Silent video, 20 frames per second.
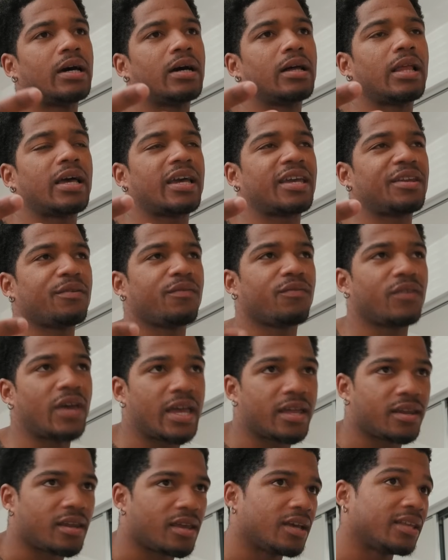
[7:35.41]
like an
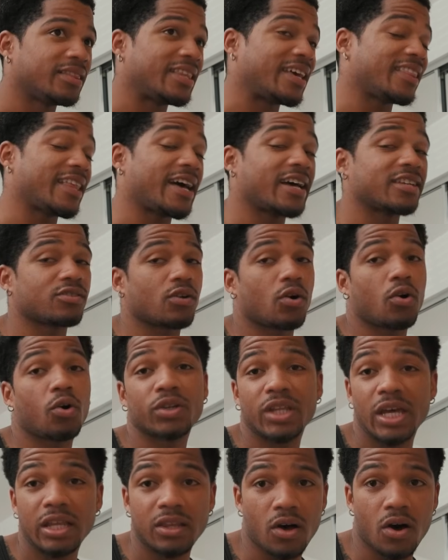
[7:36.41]
event that lasts
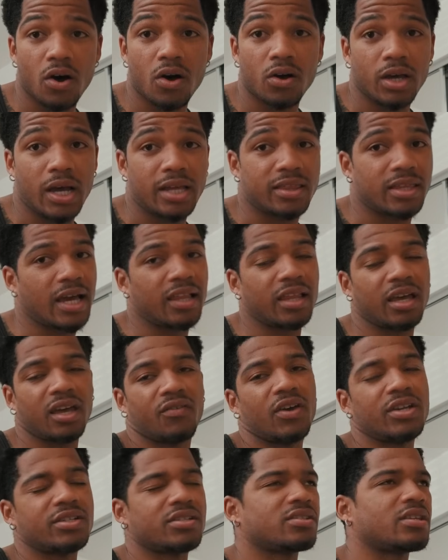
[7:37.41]
all day long at the LA
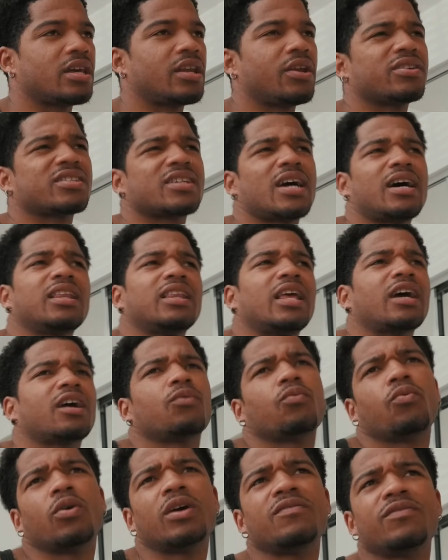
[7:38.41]
Convention Center. It's kind of like a
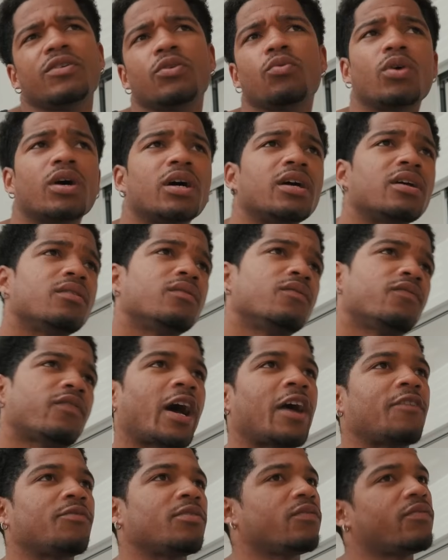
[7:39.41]
1v1,
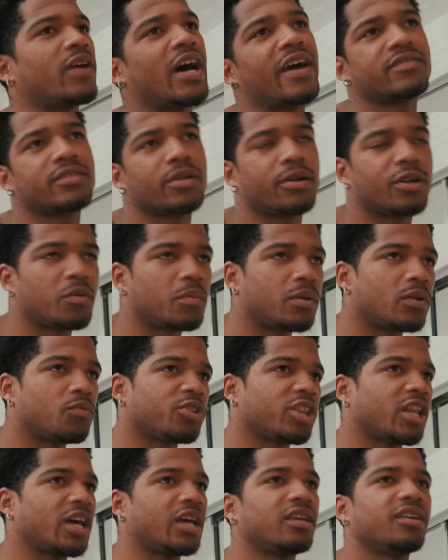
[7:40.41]
5v5 tournament
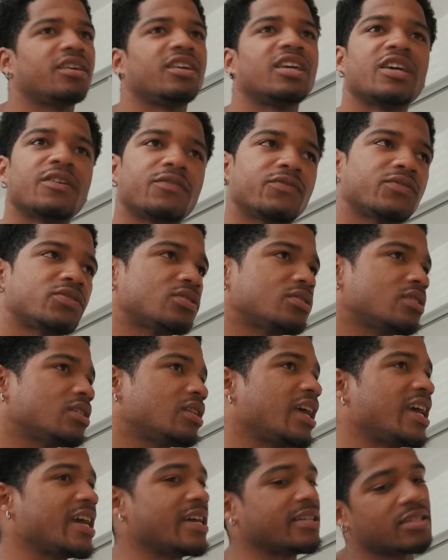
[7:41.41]
with like gifts
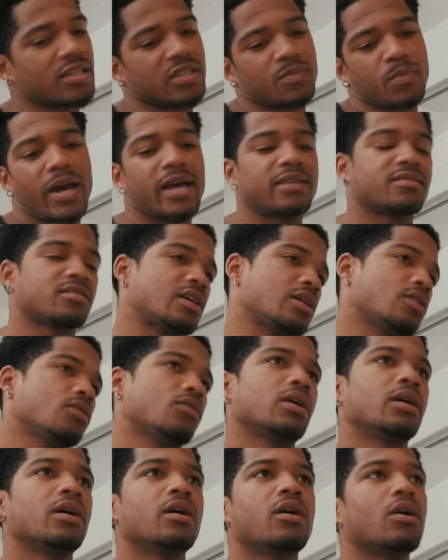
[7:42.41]
and Anta's passing
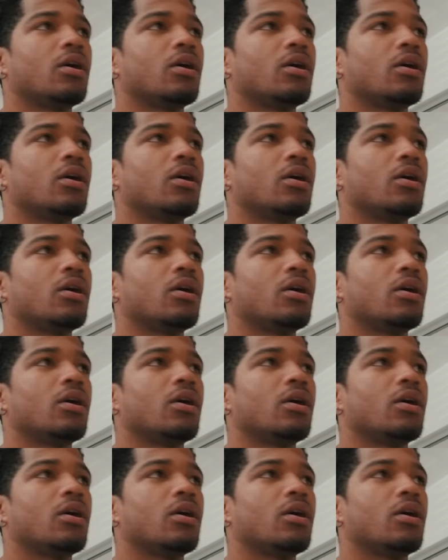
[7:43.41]
out